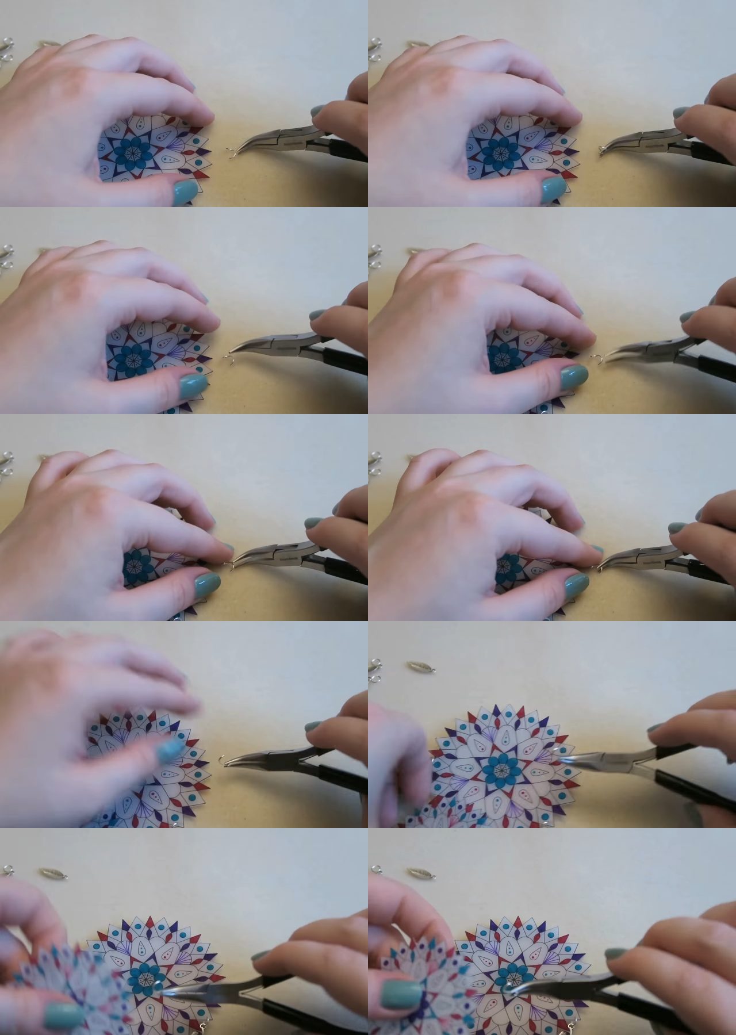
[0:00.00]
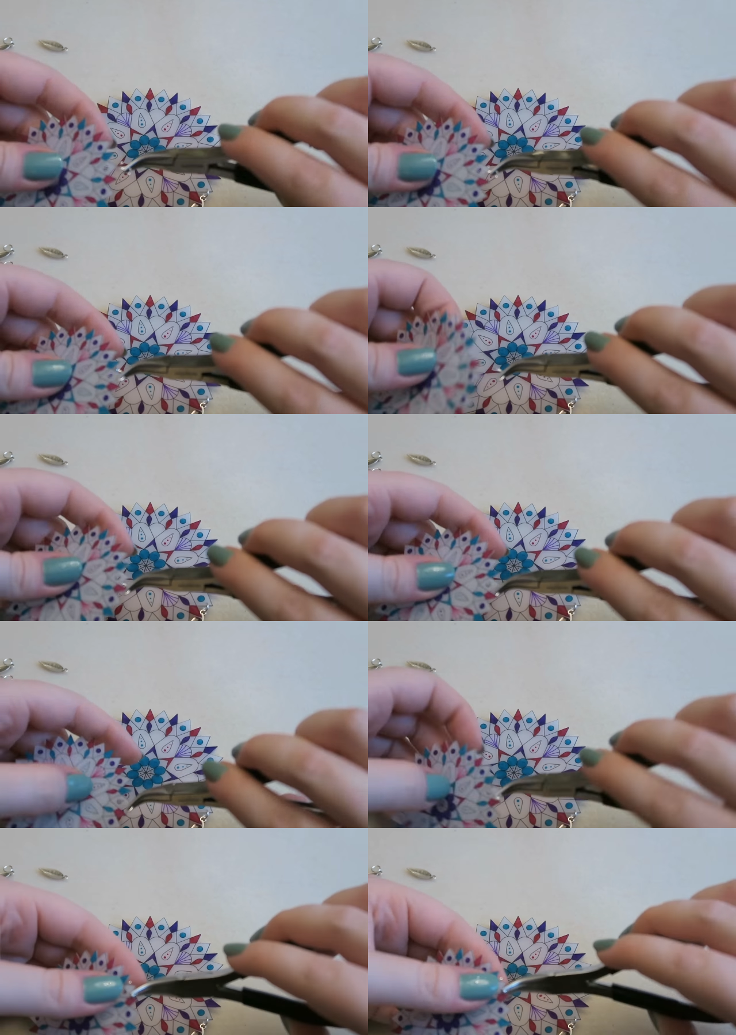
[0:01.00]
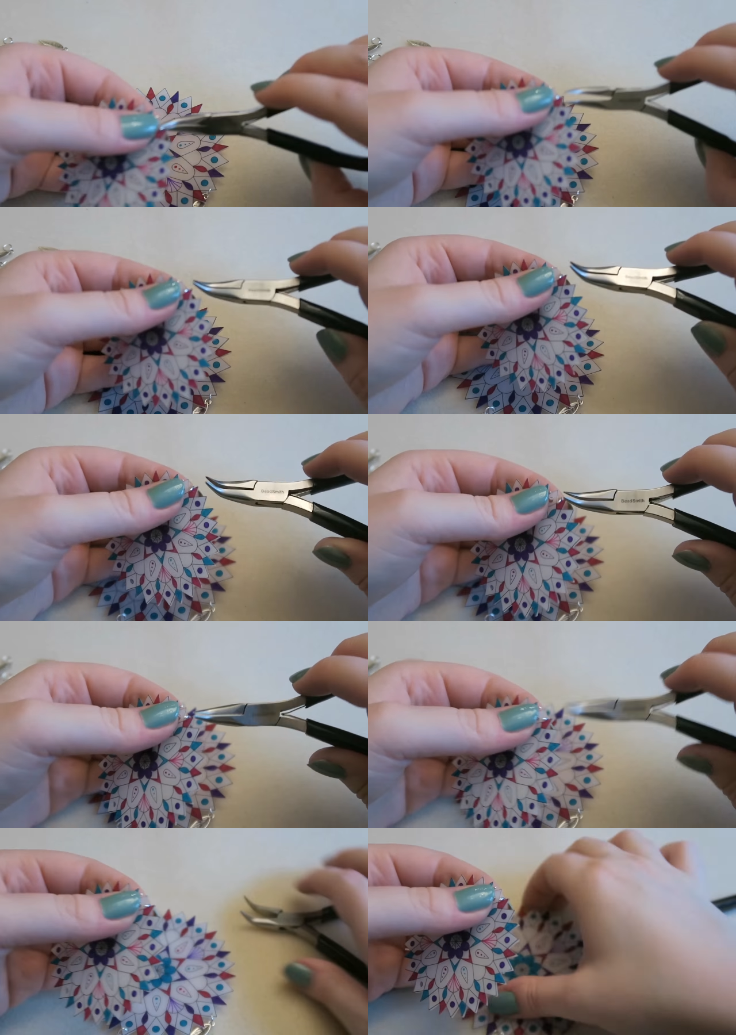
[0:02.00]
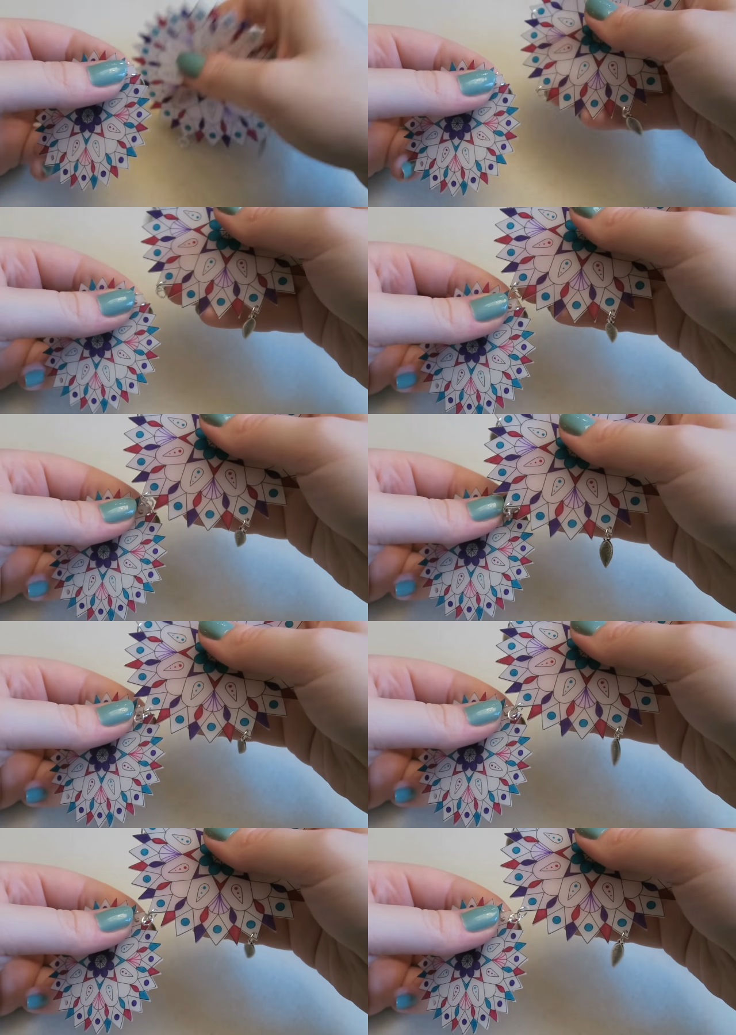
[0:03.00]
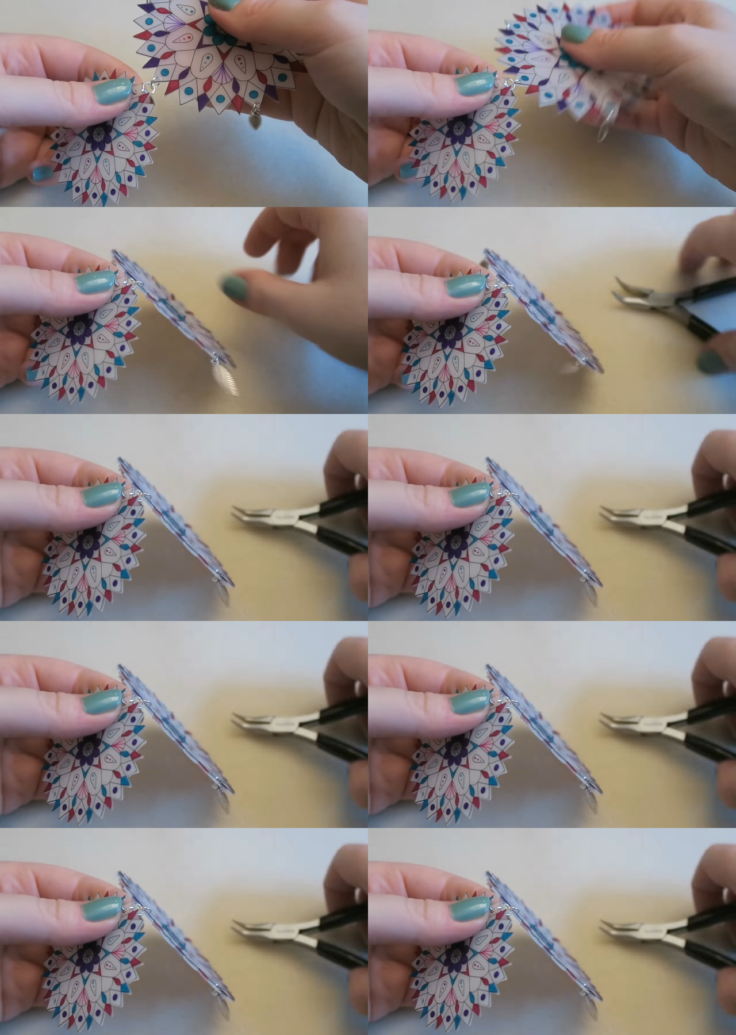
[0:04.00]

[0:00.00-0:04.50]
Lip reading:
Nobody's mouth can be seen.